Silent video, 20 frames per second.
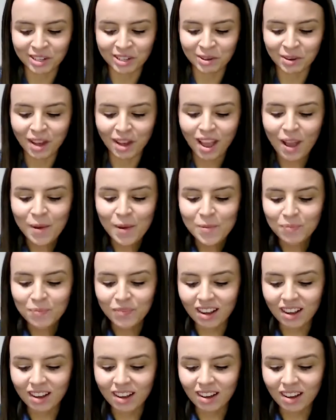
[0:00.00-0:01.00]
so
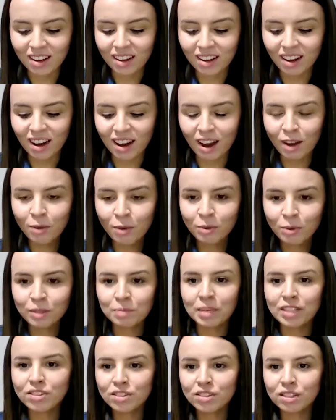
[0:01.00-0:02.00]
I would
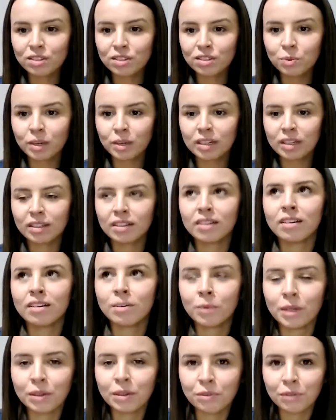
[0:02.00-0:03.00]
mention
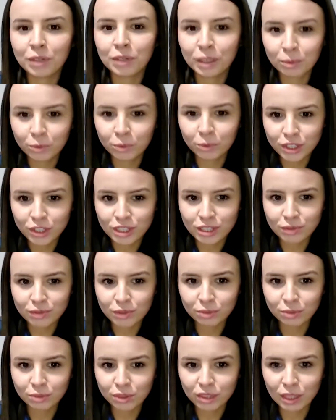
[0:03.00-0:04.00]
one film which is
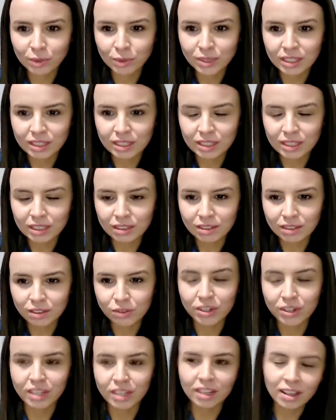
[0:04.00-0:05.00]
from
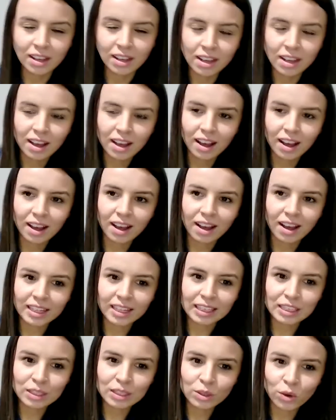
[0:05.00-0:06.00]
2003.
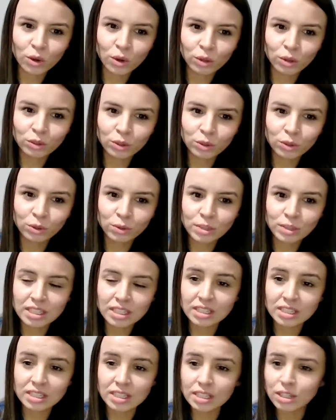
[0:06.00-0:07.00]
It's called Who
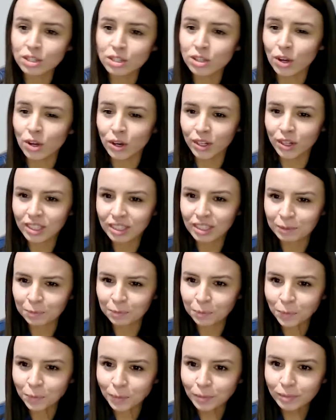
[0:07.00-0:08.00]
Sees This Song?
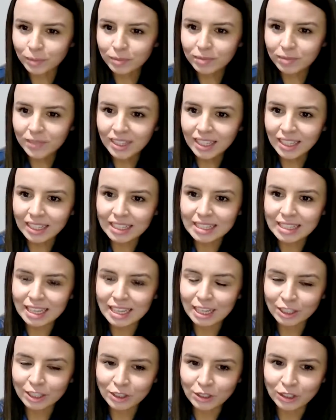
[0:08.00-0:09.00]
It's
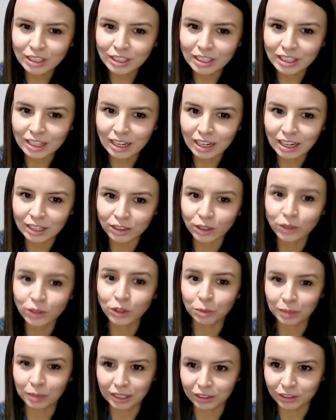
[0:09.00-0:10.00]
actually a
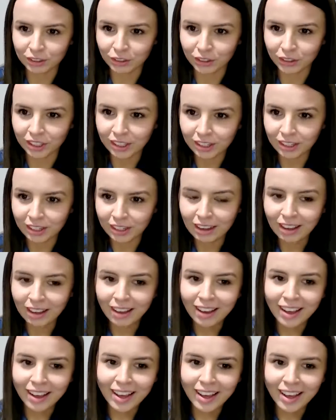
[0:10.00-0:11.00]
documentary.
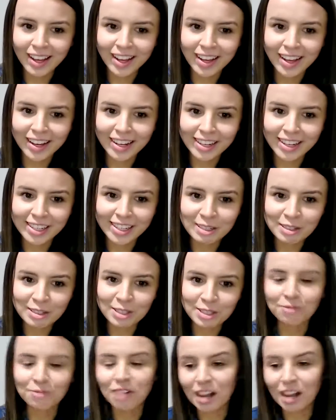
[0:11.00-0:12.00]

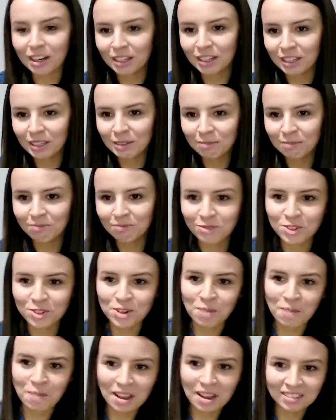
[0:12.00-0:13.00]
It's a funny,
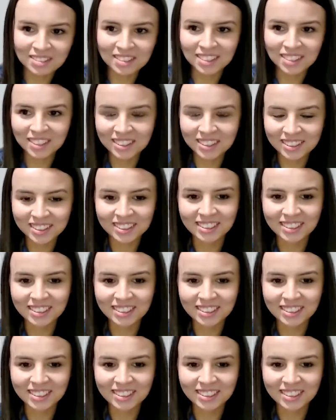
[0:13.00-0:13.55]
dramatic,